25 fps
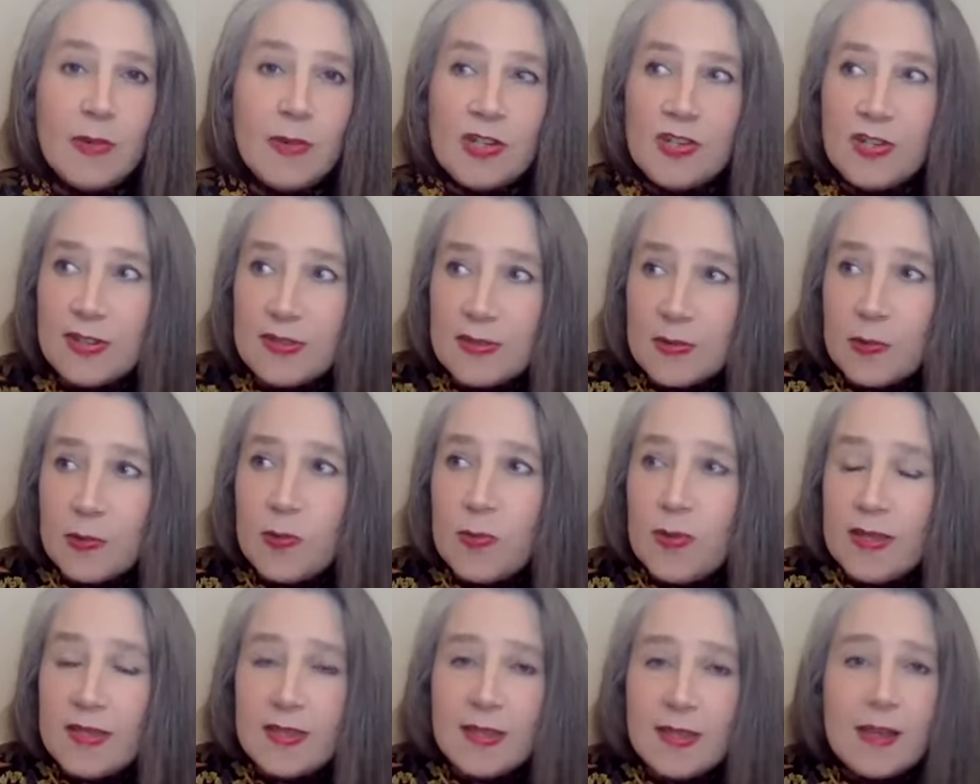which is
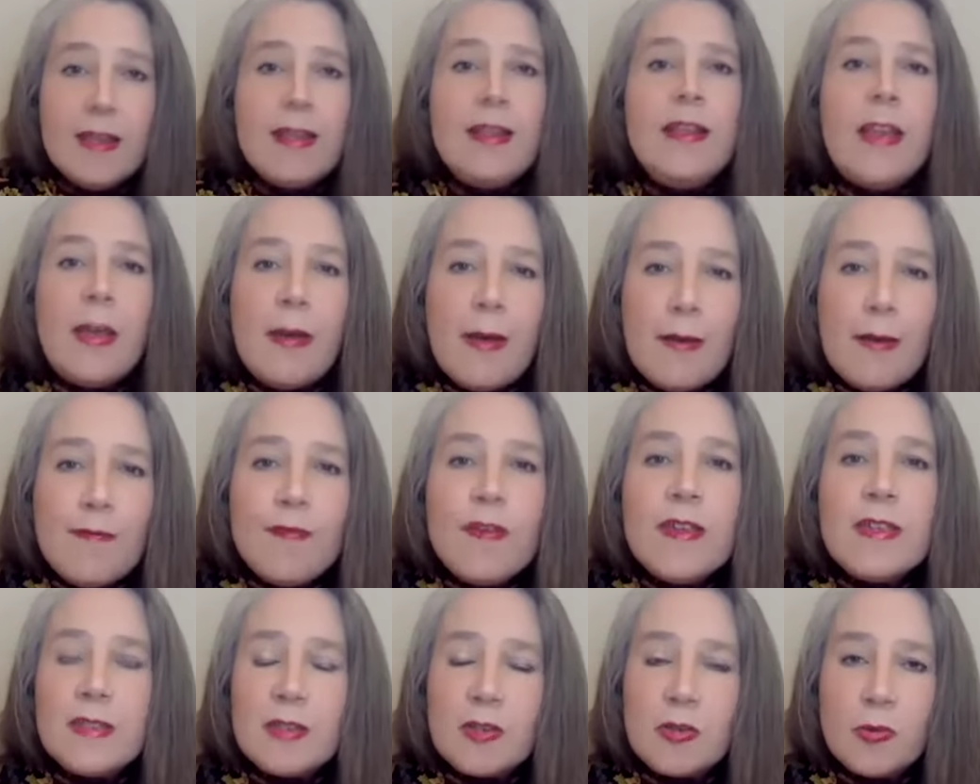almost, you know, a
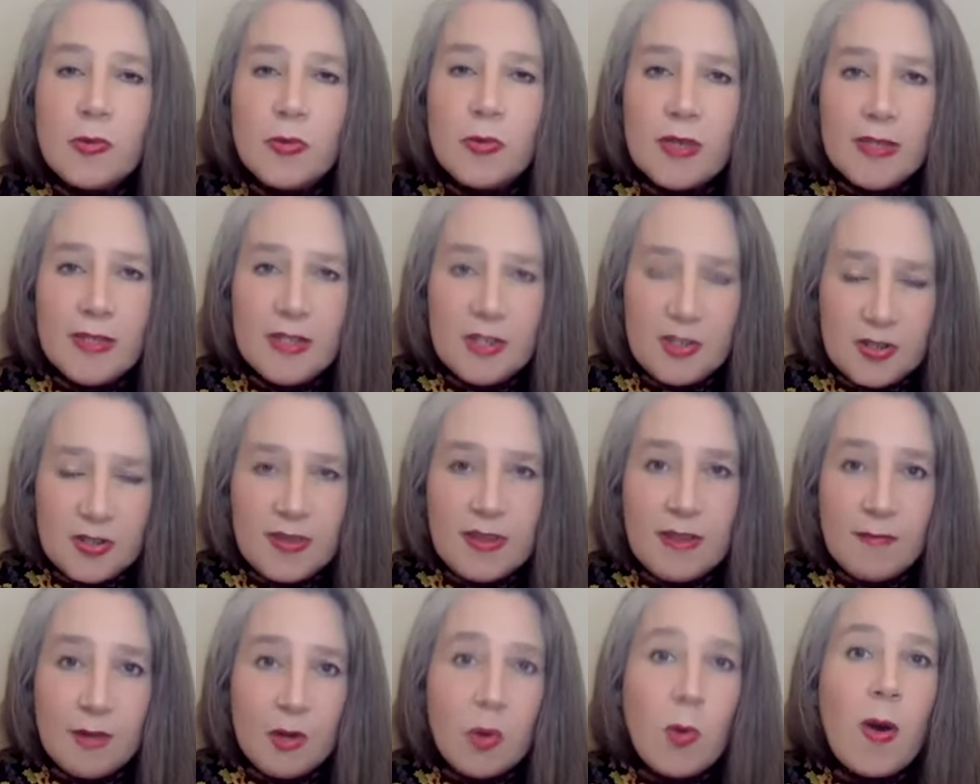physical condition
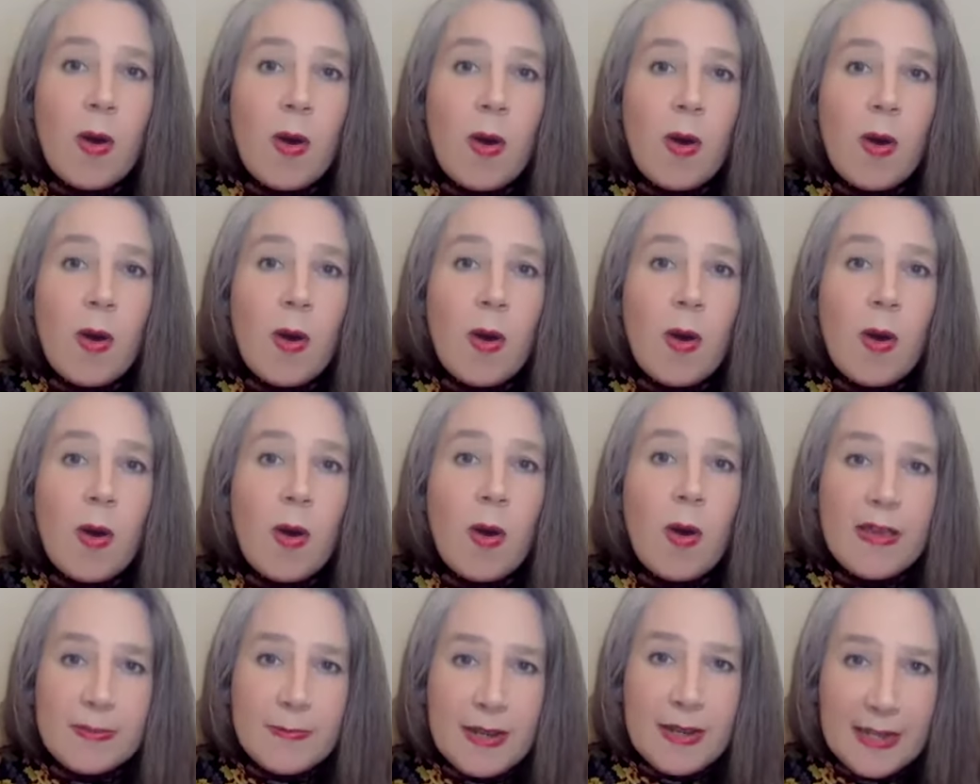that requires
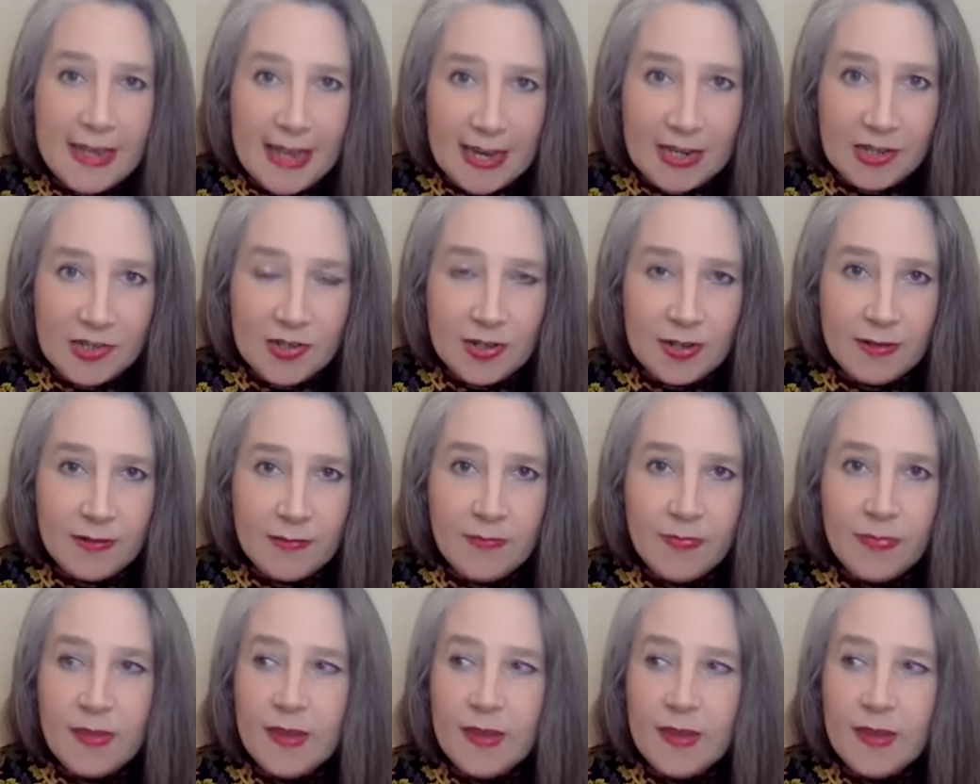medication.